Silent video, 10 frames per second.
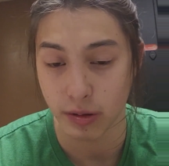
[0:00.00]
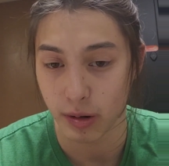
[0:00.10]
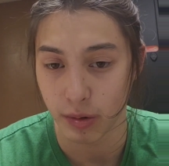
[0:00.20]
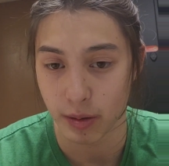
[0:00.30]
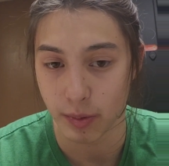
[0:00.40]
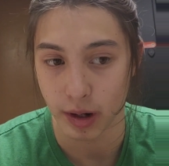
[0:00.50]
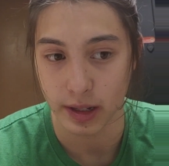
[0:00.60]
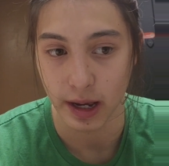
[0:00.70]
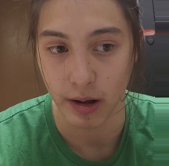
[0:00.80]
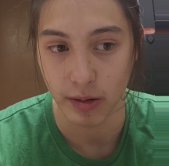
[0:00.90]
they wouldn't break
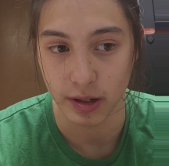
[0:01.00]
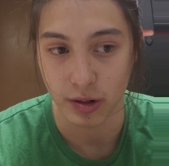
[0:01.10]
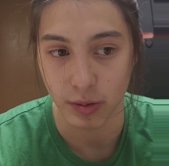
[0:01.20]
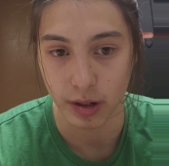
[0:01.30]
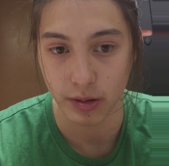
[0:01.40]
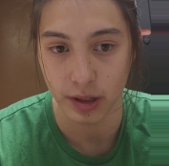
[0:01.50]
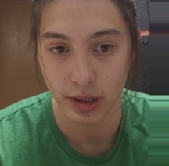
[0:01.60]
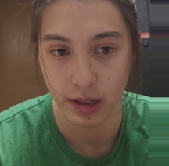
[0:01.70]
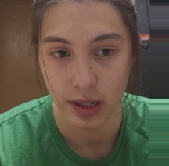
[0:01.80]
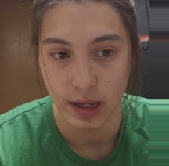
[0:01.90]
down as quickly.
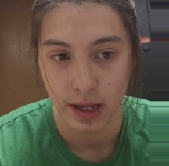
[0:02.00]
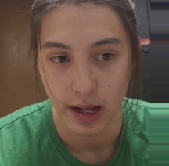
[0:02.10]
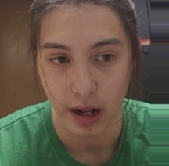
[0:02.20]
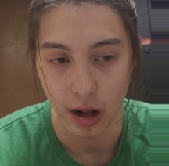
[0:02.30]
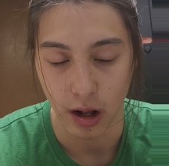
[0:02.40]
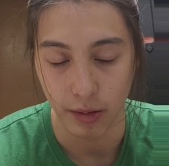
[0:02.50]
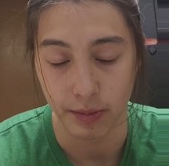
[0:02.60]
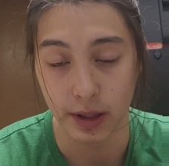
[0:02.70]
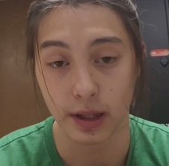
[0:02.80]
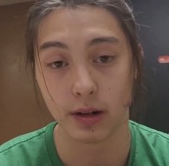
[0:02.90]

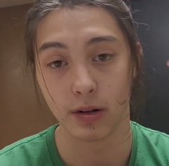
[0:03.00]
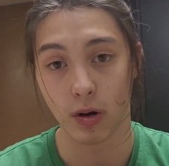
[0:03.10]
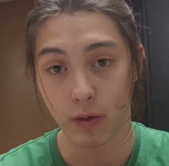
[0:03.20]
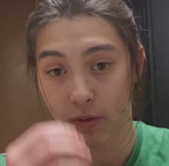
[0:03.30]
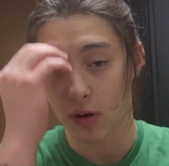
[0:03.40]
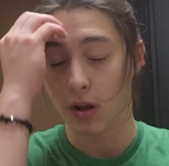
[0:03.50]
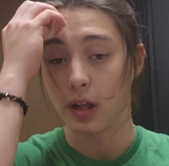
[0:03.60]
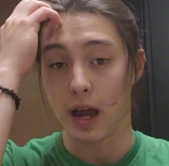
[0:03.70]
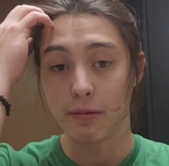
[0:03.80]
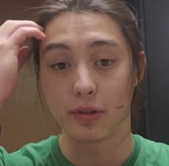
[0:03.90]
And then overall,
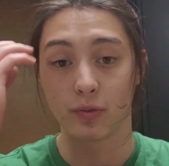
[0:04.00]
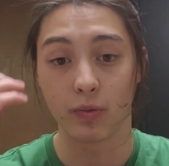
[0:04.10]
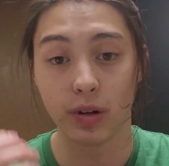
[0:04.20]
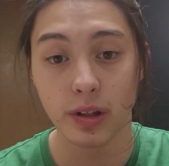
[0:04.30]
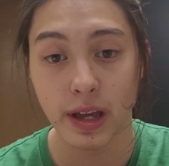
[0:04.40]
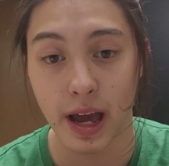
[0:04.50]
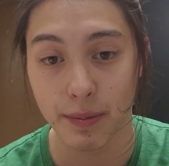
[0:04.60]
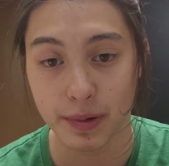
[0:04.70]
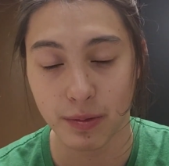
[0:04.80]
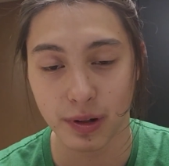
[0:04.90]
I was really
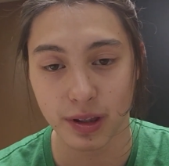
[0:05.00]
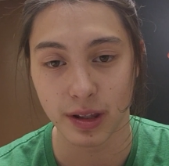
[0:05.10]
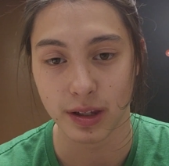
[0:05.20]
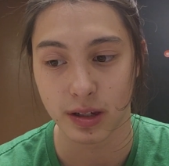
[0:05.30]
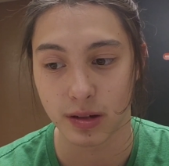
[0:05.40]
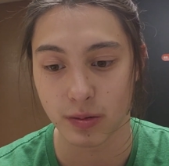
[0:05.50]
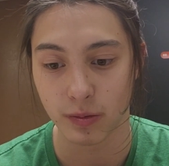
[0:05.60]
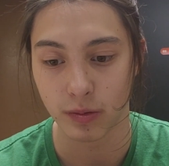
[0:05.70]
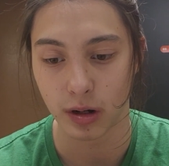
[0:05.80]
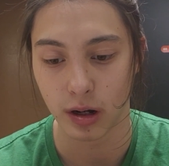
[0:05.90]
happy with this,
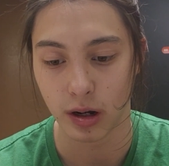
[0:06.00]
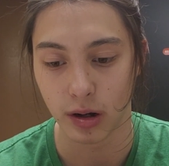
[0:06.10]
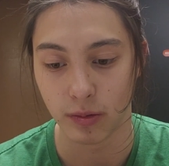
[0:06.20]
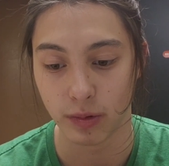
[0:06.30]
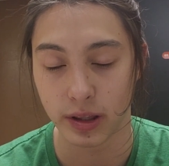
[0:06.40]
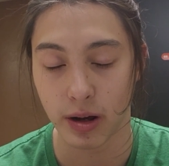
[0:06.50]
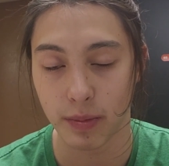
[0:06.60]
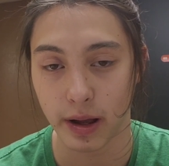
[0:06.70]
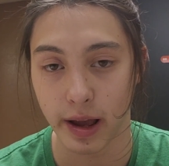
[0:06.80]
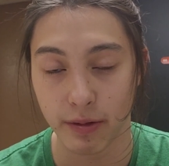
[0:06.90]
with
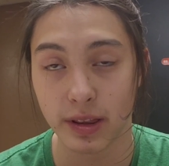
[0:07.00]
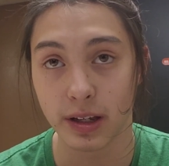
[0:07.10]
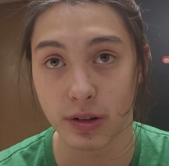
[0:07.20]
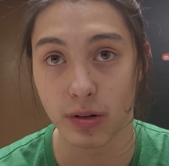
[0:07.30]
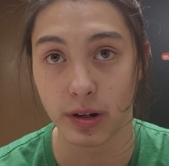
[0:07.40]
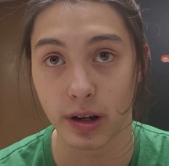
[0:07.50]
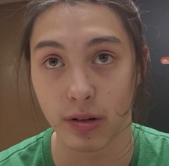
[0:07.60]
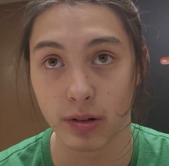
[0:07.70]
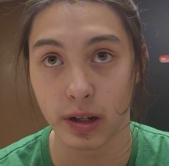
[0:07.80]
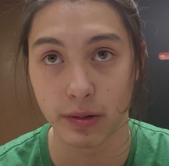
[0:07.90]
how everything turned out.
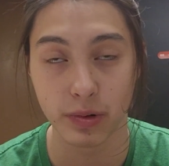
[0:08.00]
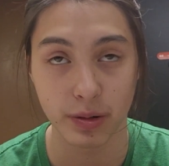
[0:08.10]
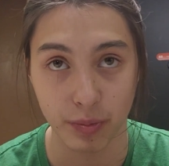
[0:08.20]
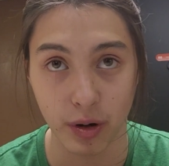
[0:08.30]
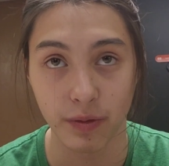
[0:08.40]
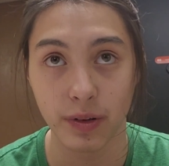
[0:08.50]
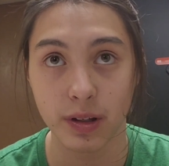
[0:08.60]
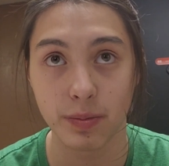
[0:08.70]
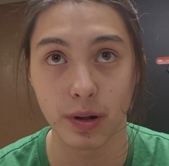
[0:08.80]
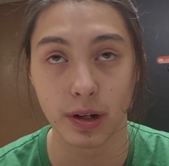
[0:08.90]
It wasn't perfect,
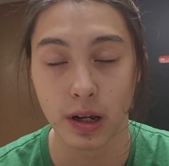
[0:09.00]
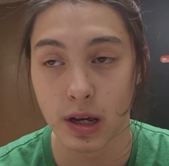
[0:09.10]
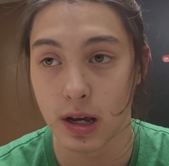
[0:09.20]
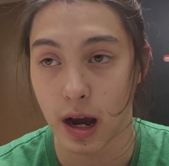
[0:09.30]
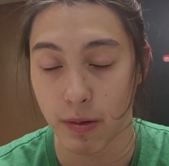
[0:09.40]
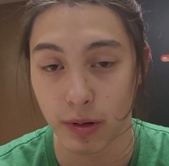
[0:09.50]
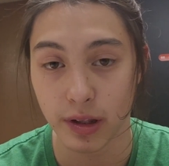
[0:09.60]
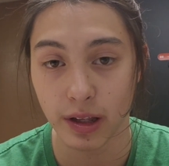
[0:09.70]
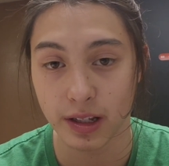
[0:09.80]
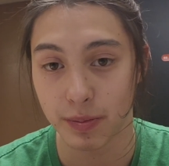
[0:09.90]
but I really
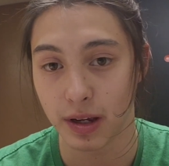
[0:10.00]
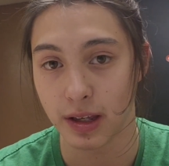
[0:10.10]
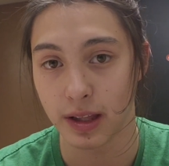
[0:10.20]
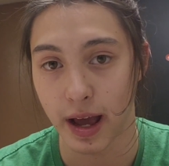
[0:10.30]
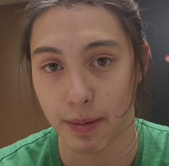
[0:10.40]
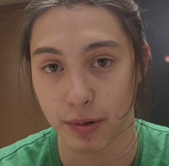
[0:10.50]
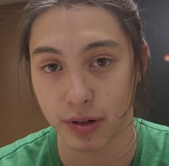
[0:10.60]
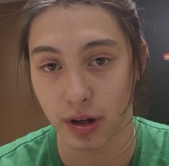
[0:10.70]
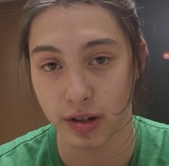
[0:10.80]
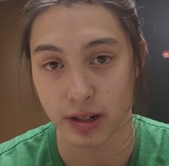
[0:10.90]
liked making the
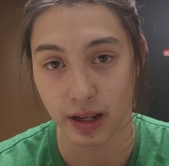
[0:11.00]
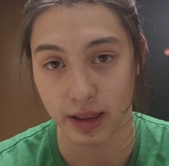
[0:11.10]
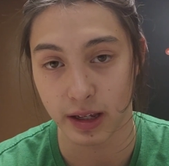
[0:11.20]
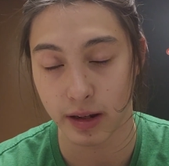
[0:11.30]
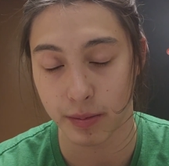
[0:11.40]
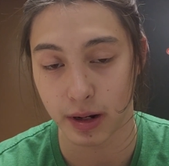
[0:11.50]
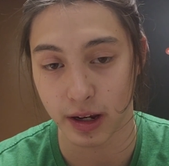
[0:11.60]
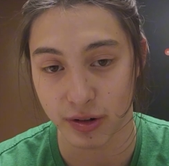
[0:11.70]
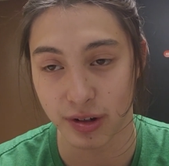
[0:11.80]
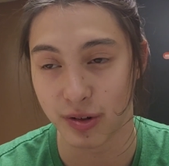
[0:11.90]
applesauce, and I think I'm gonna
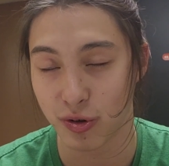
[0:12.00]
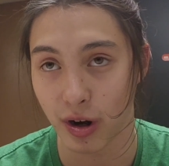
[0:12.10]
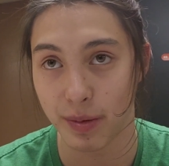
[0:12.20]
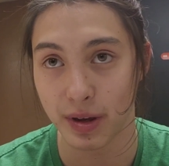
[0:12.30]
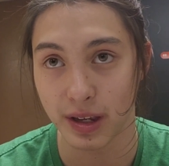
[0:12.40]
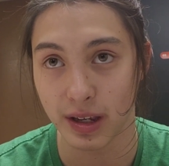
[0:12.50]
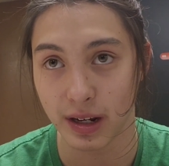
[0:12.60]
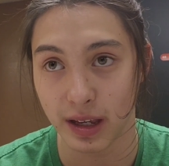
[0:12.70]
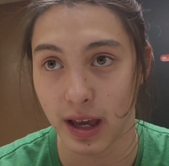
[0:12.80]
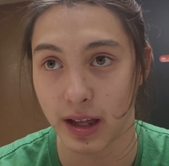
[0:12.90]
actually try making it
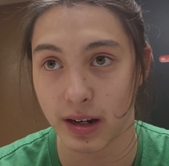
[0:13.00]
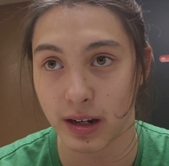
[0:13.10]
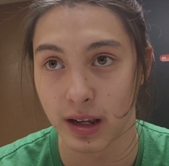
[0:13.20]
again